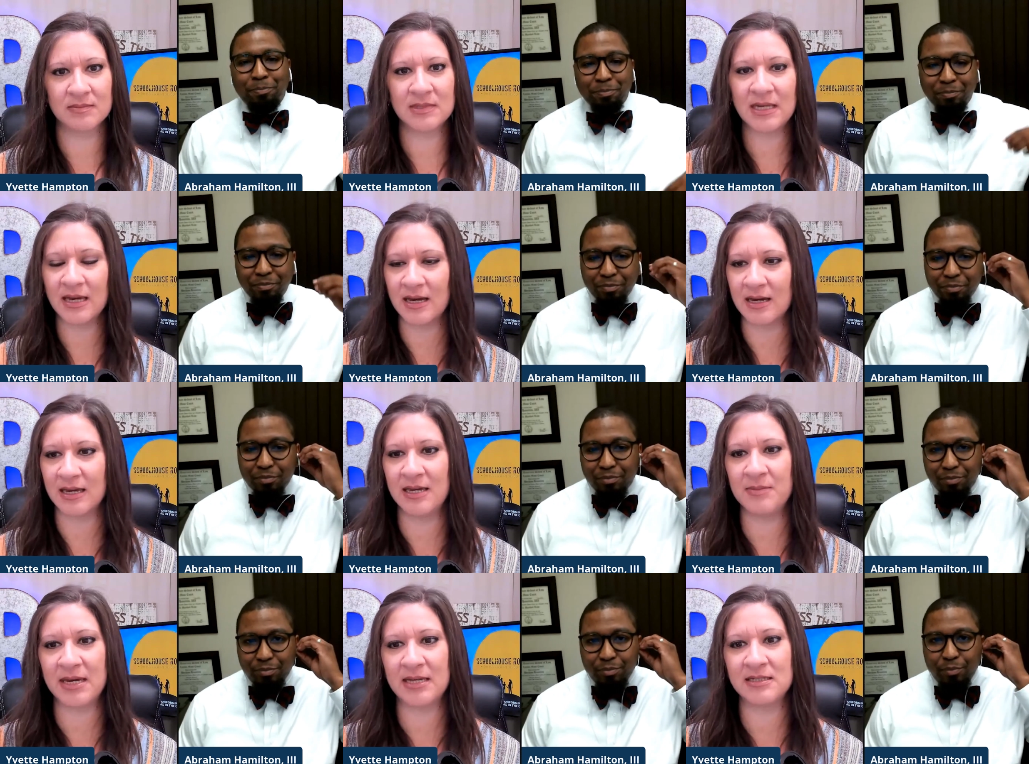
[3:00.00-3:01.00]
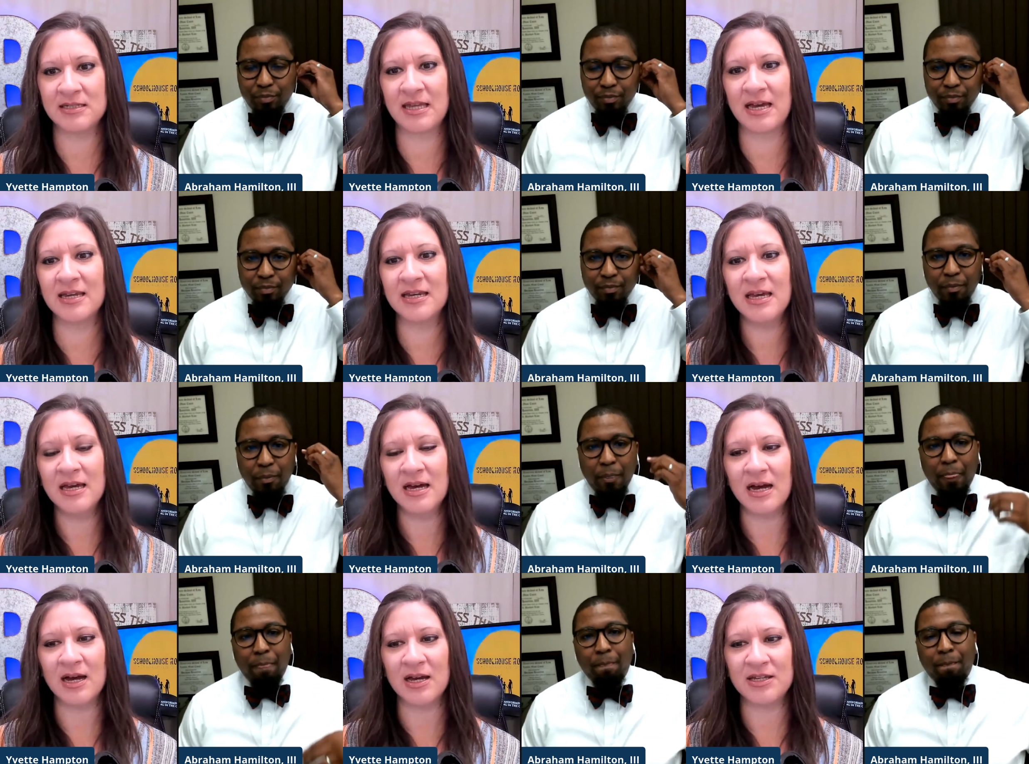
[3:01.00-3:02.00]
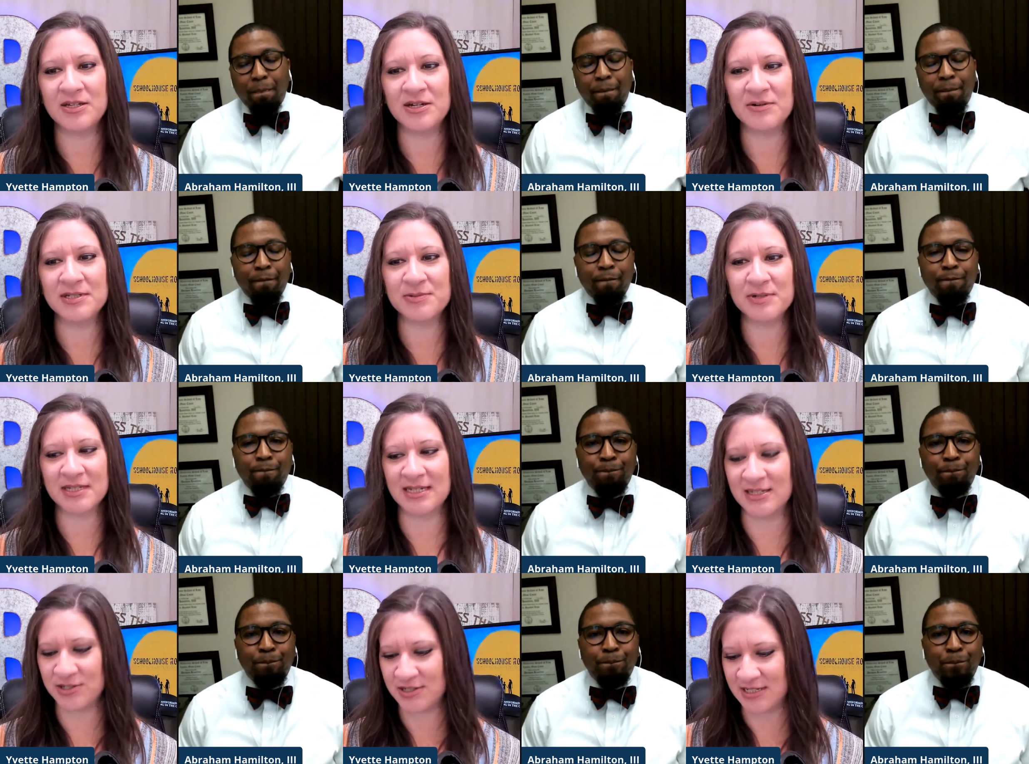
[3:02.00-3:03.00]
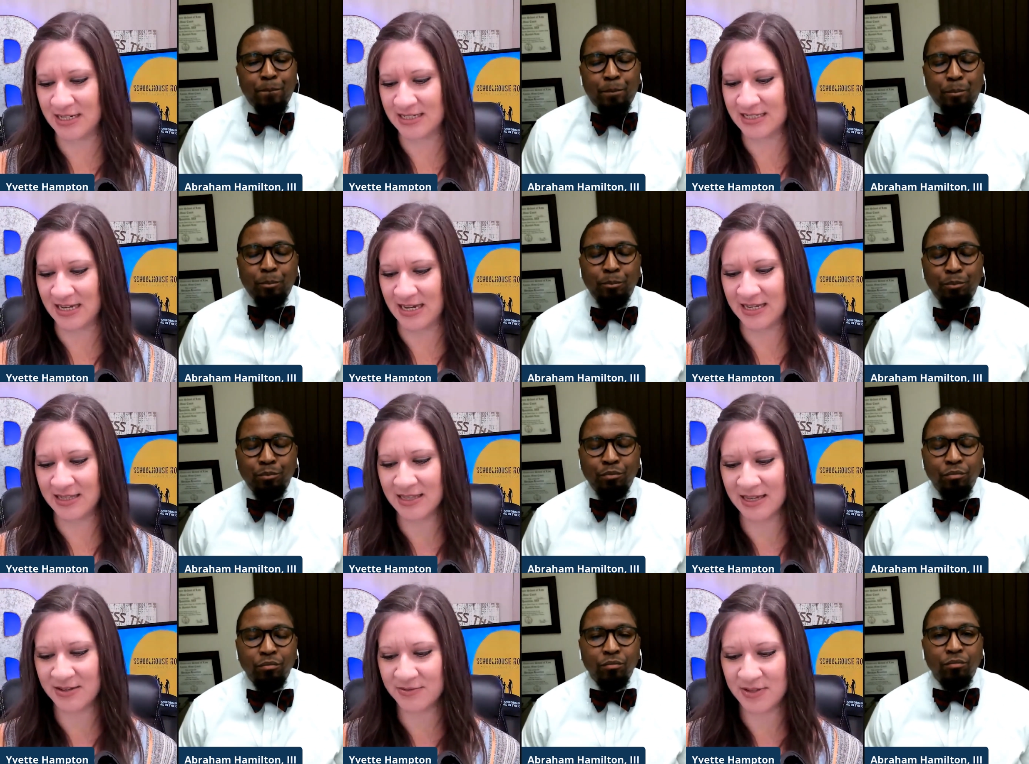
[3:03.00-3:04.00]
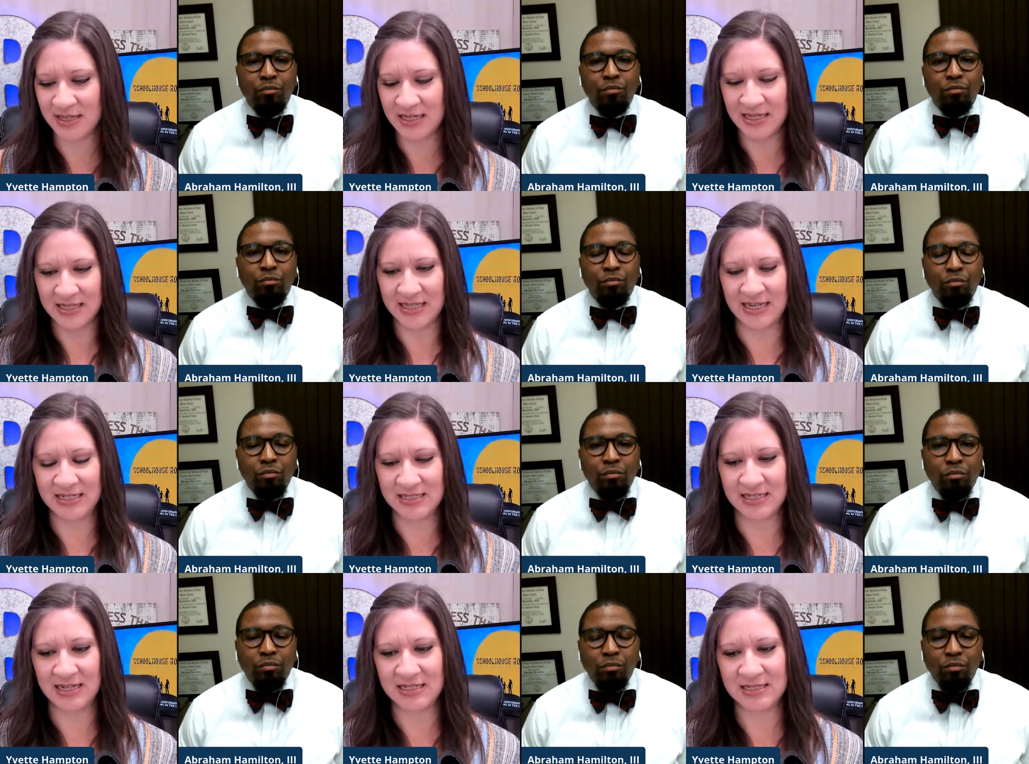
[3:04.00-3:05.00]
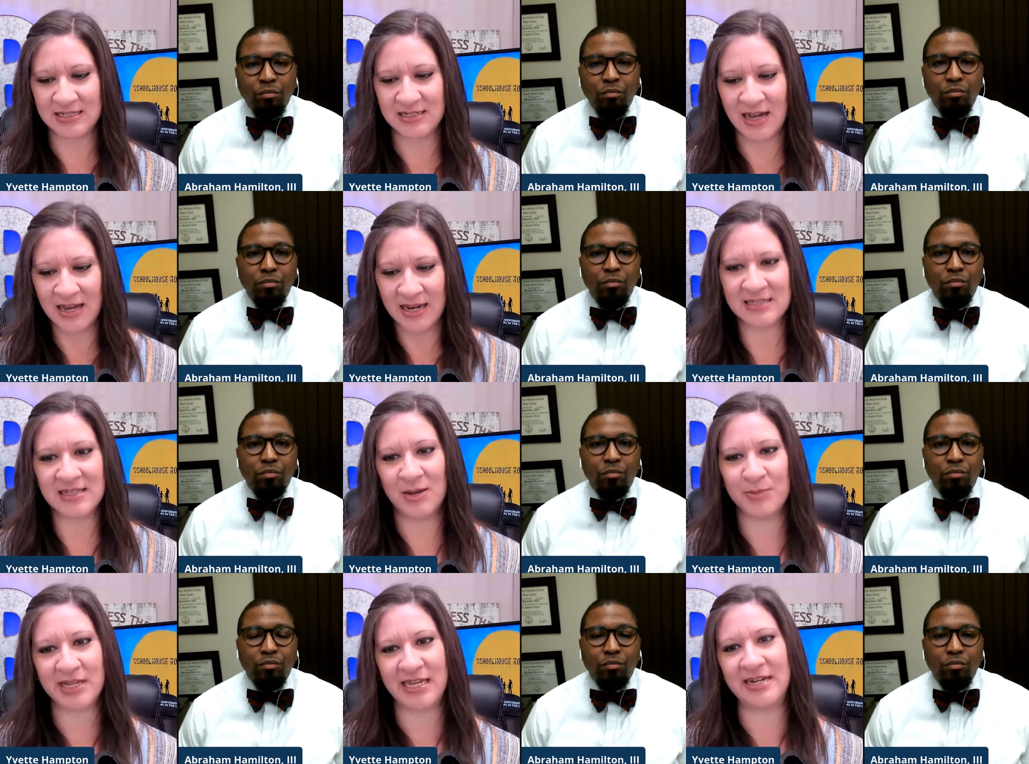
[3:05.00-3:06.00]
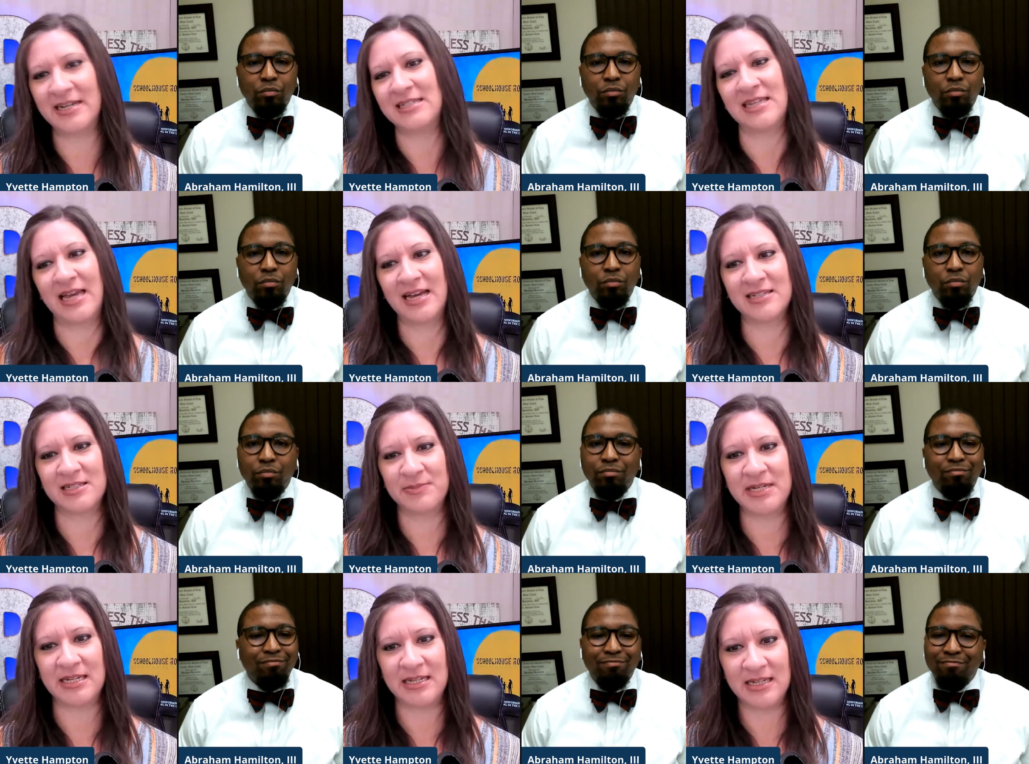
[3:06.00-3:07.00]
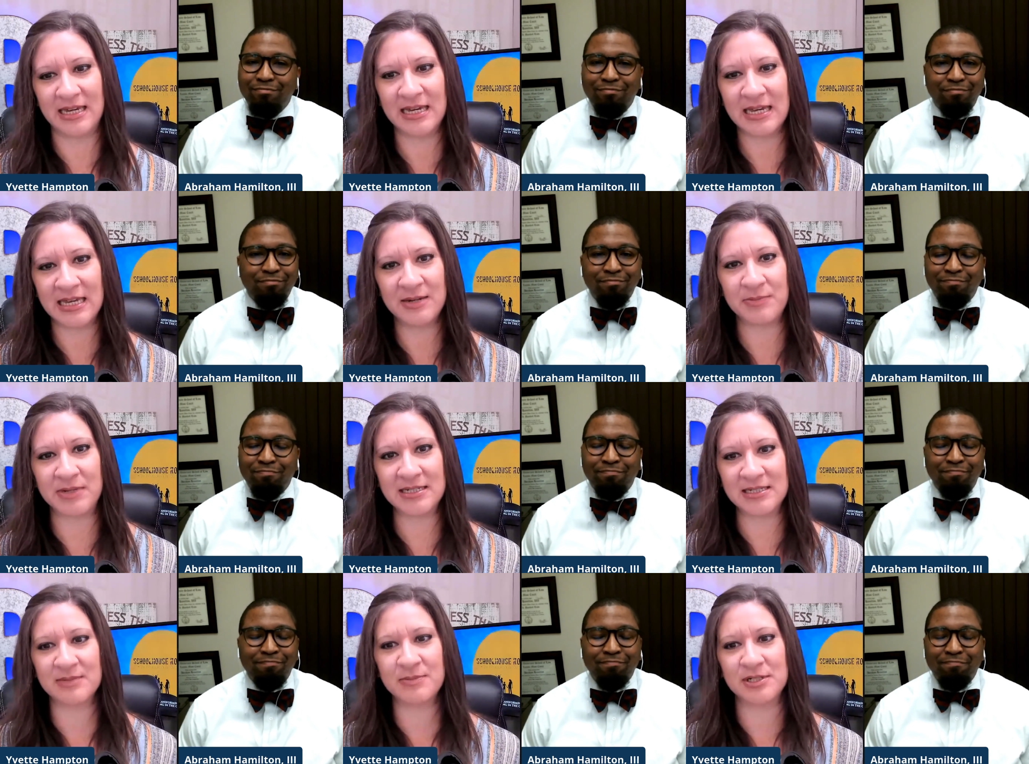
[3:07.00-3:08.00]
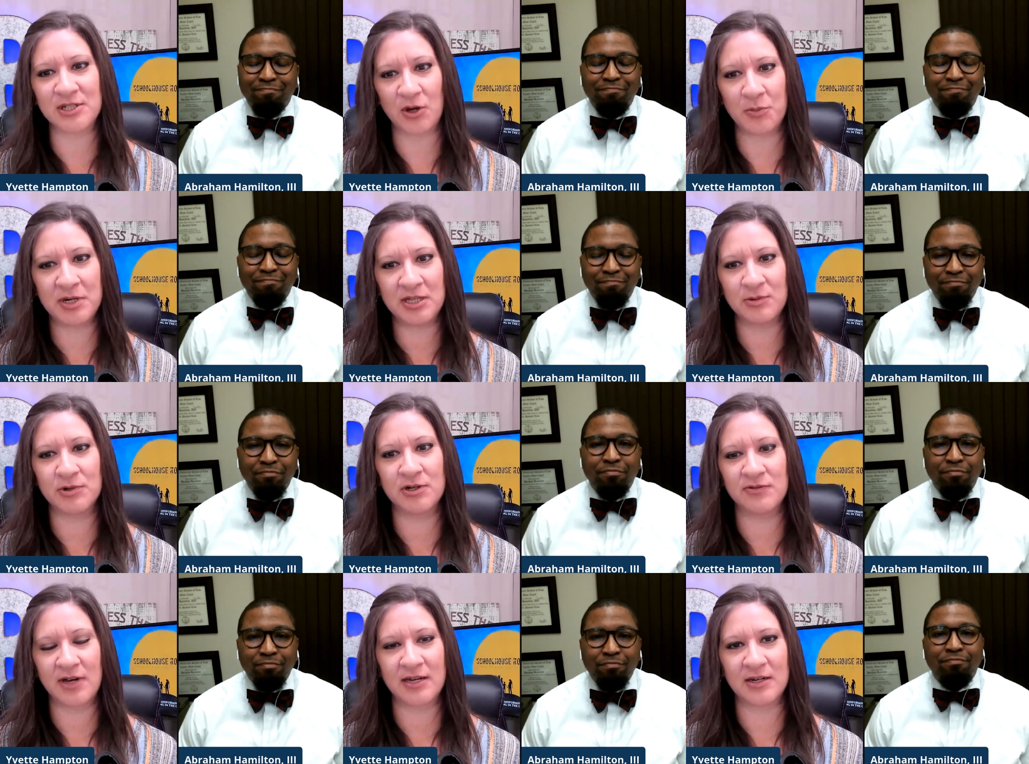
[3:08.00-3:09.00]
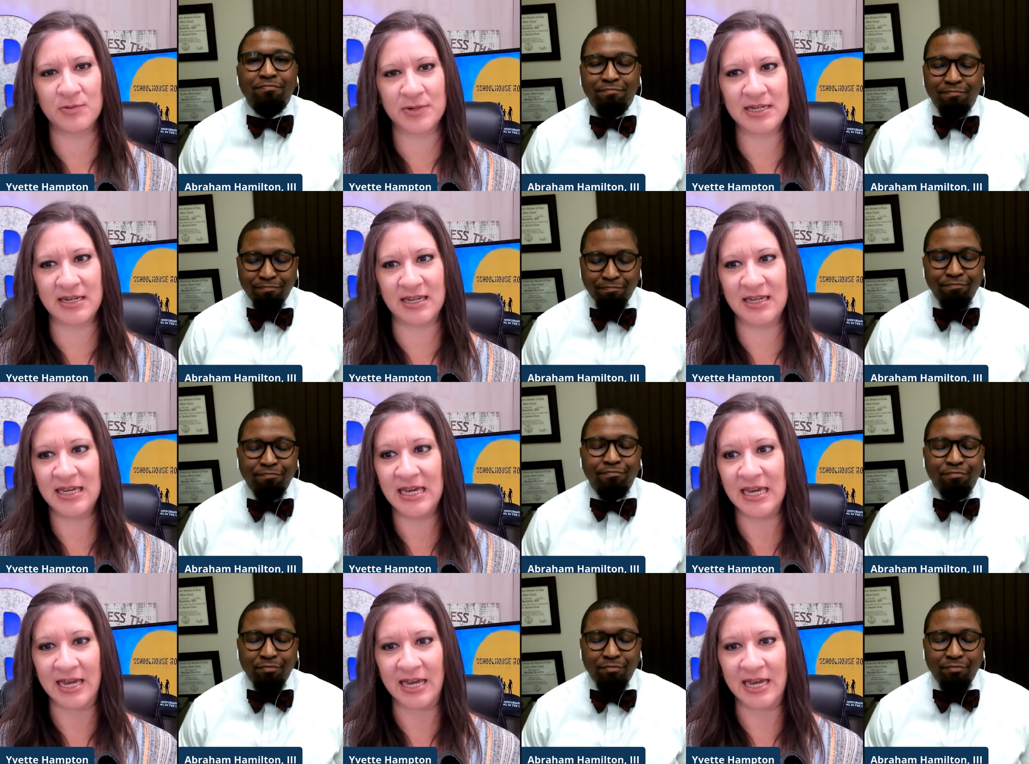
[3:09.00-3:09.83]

Speaker 1: Yeah, amen to that. Uh, you know, it's really interesting because I, I love that it's it's not as complicated as it has to be. It can be as mm-hmm. simple as opening the Word of God and reading.